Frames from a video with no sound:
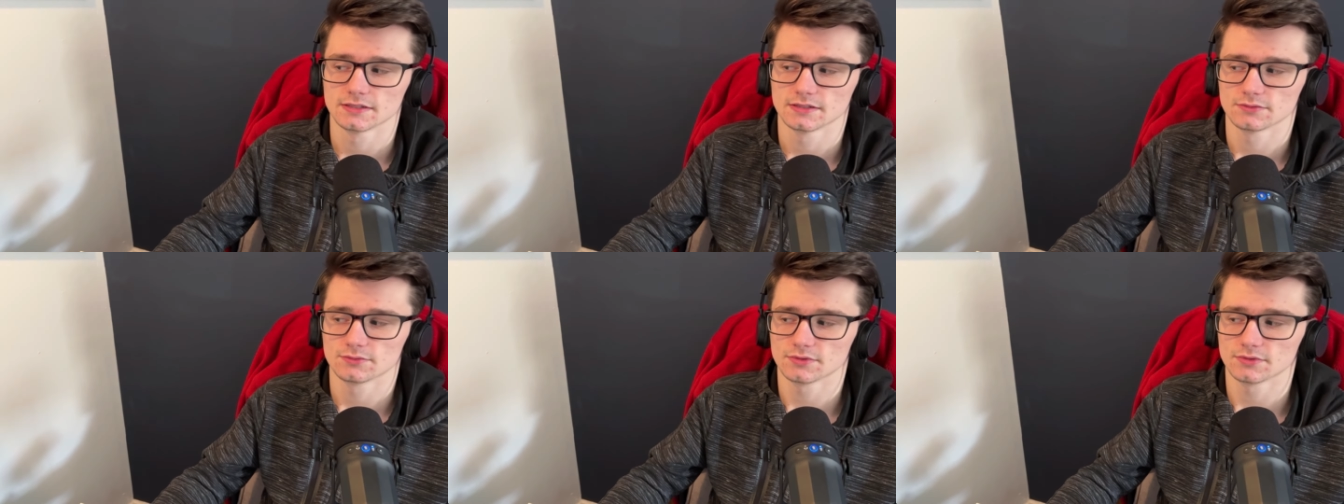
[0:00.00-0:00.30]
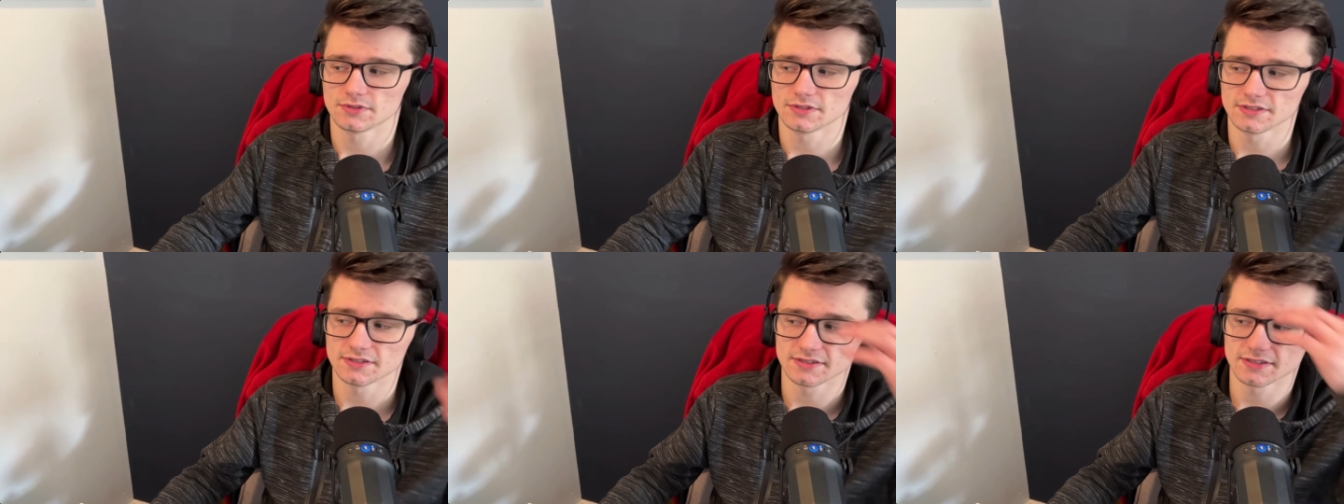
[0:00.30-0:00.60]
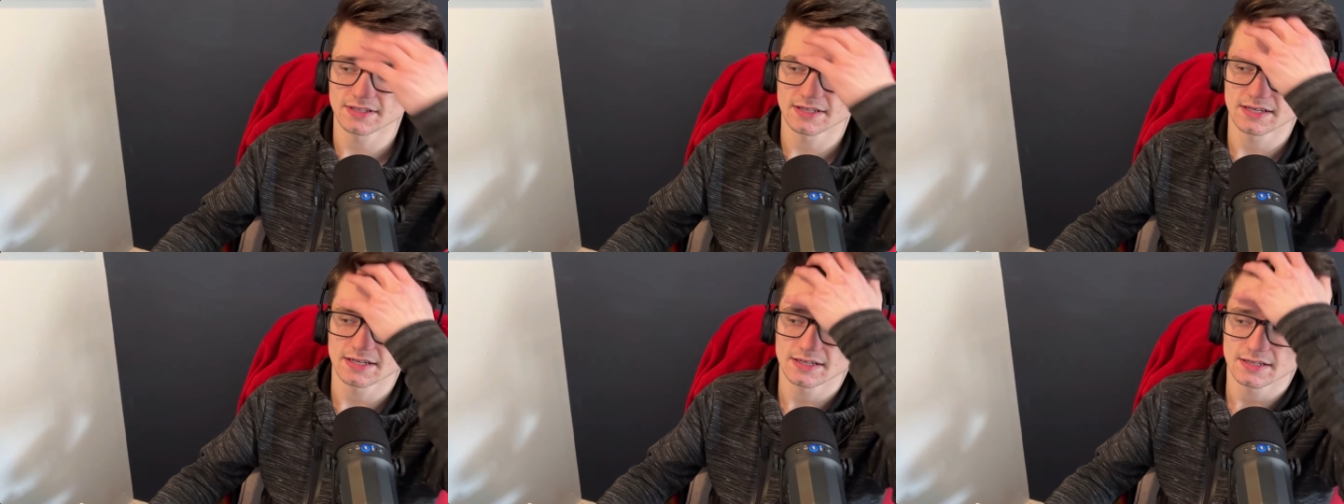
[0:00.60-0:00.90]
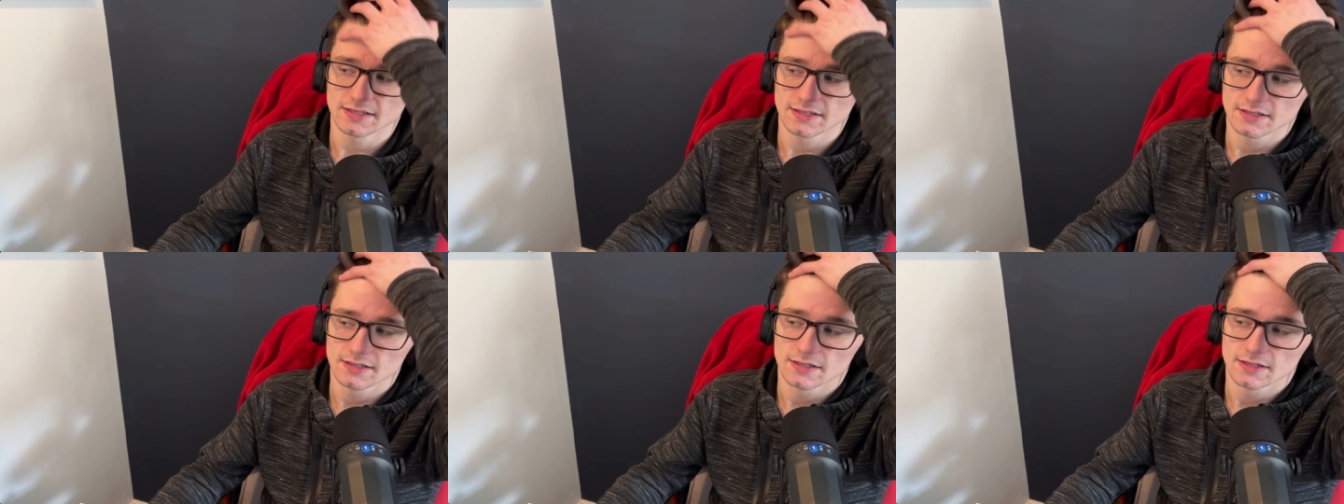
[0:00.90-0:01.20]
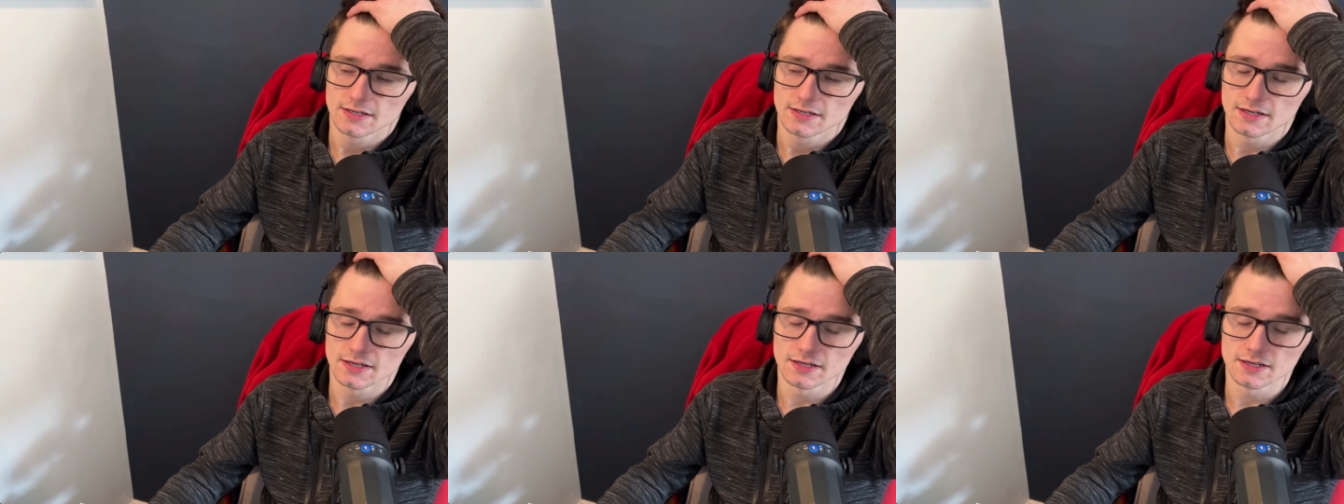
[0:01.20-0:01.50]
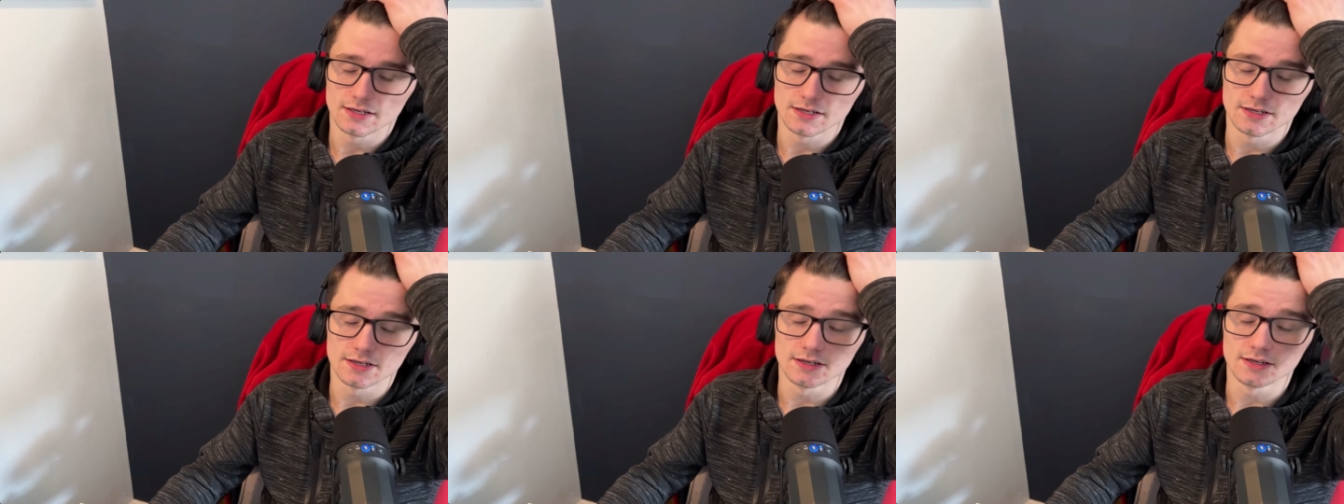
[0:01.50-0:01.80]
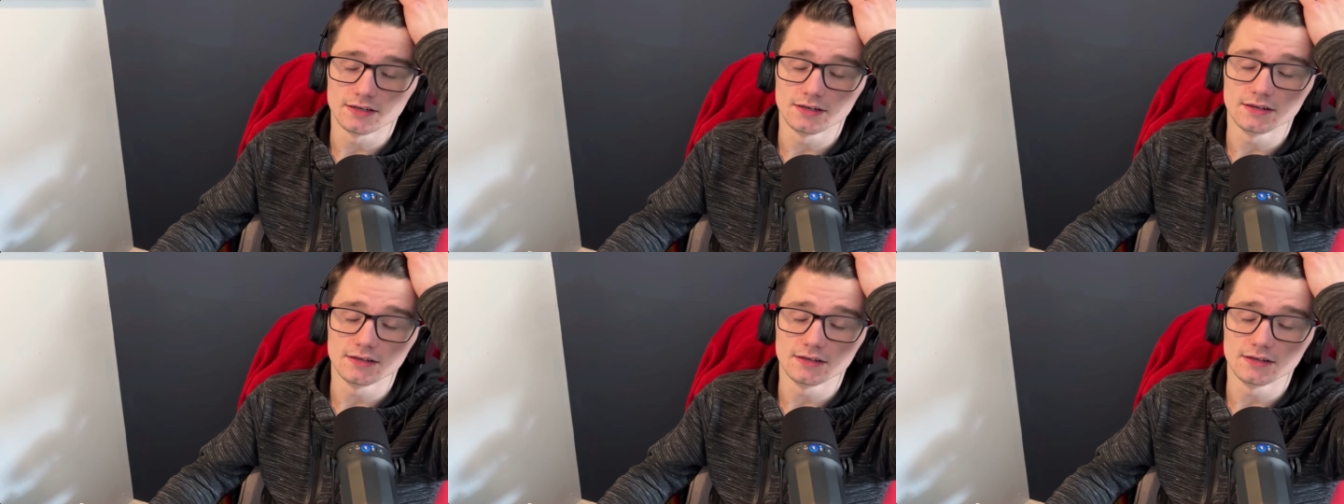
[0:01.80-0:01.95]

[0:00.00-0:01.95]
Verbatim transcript: What is that? Uh,